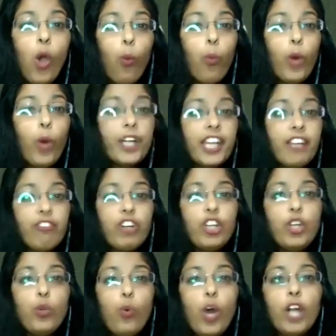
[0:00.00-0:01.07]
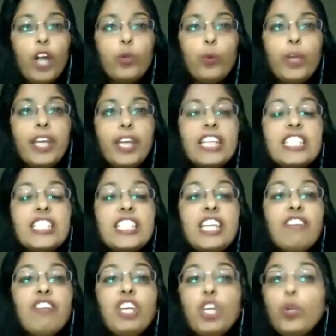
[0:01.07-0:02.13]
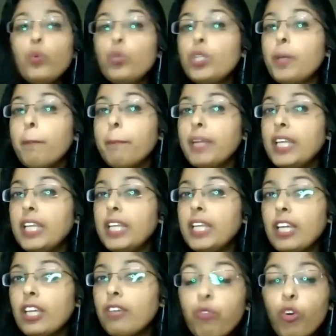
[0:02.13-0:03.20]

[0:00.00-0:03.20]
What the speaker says: Whatever you are doing is giving you the meaning.